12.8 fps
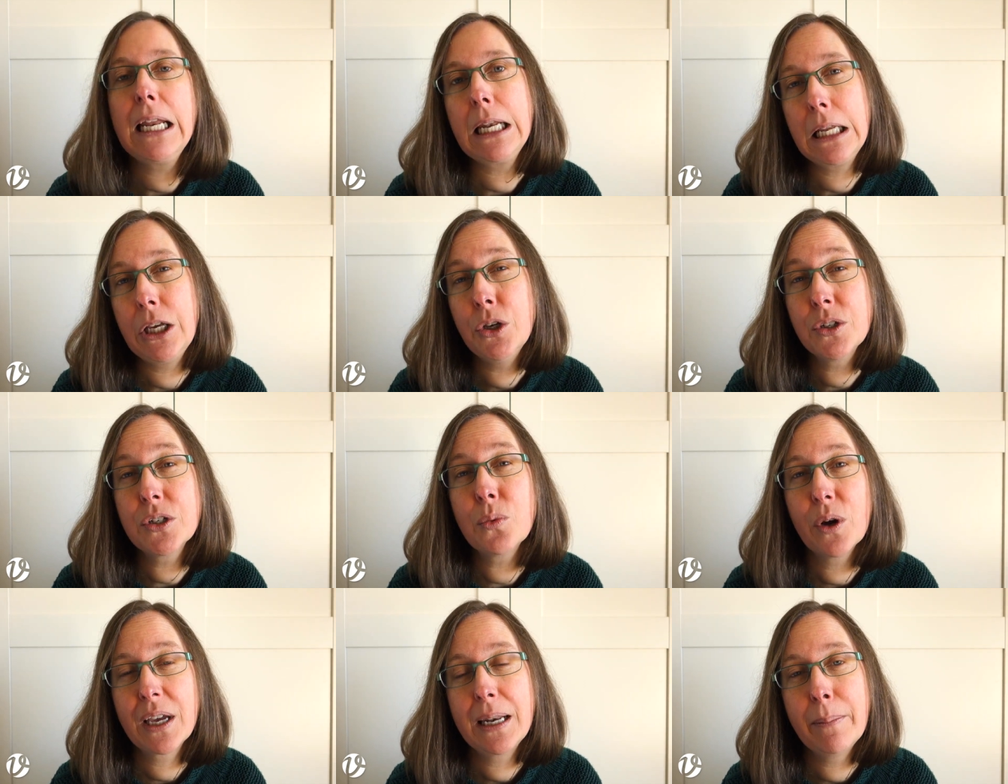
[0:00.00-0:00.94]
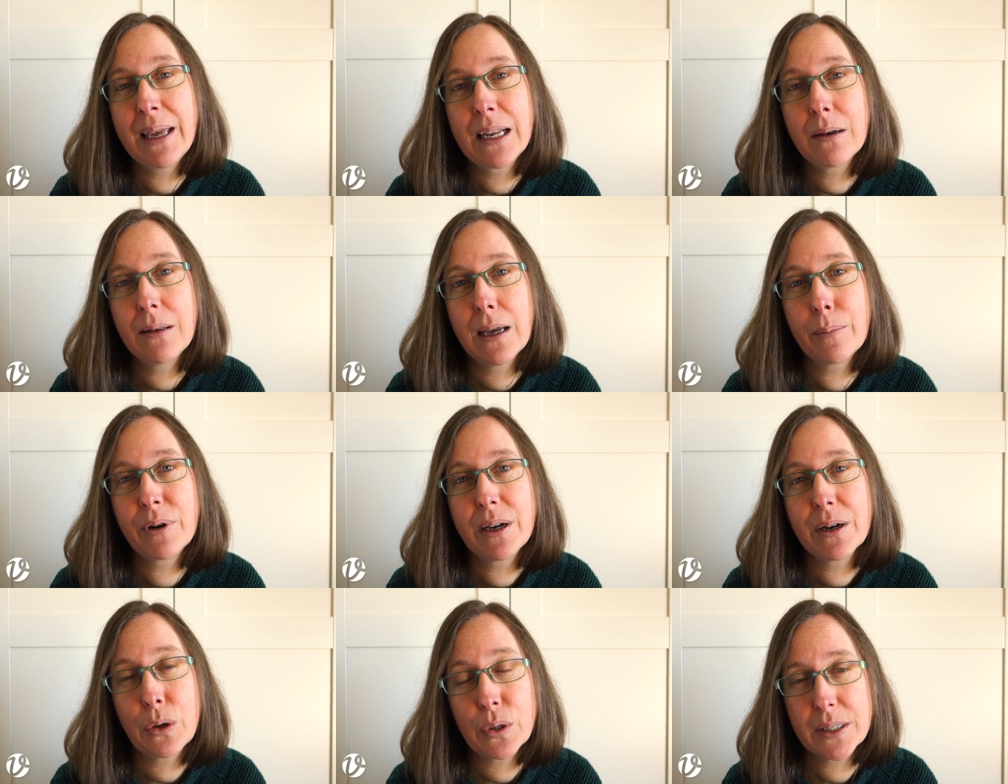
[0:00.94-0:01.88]
and he used to work in a medical library
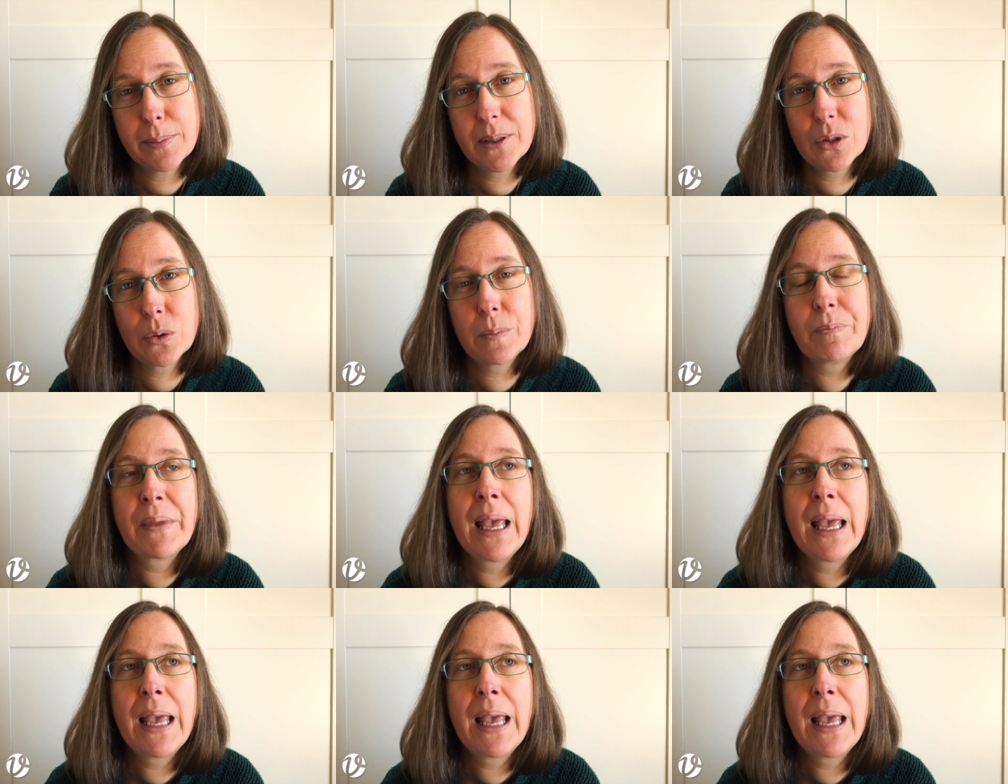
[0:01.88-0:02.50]
at a hospital.